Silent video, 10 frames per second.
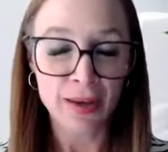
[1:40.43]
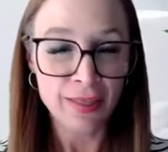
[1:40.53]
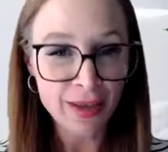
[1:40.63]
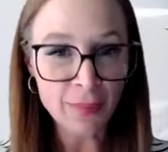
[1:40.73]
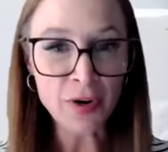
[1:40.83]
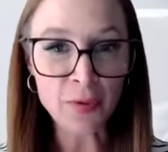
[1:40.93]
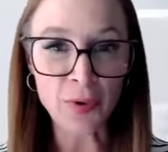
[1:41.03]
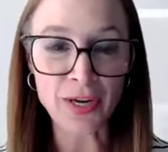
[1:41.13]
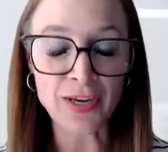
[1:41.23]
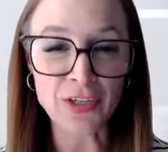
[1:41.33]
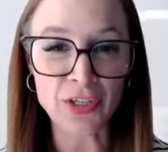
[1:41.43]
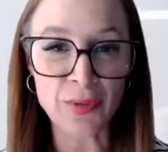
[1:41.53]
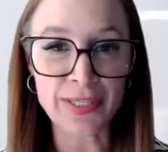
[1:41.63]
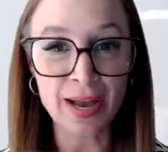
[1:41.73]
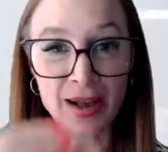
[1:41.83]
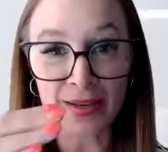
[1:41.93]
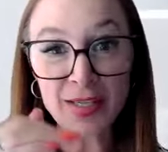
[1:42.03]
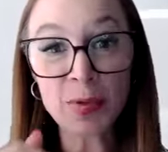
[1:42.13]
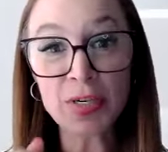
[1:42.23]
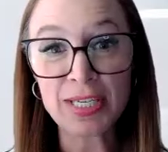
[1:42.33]
Then, what I want you to do is
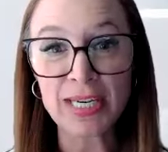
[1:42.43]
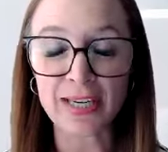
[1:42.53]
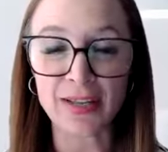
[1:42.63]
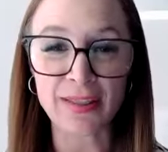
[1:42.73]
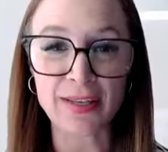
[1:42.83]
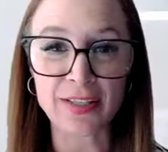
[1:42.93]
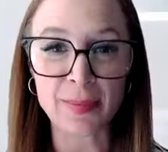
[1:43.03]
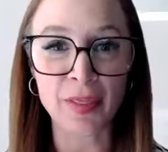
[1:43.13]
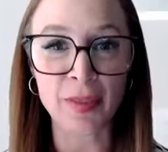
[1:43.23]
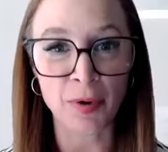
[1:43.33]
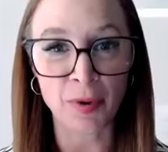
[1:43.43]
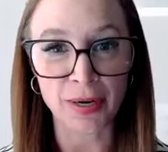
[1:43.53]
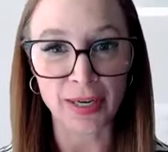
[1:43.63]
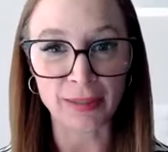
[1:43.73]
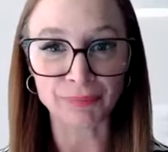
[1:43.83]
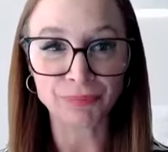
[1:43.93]
ask more detailed things about the property.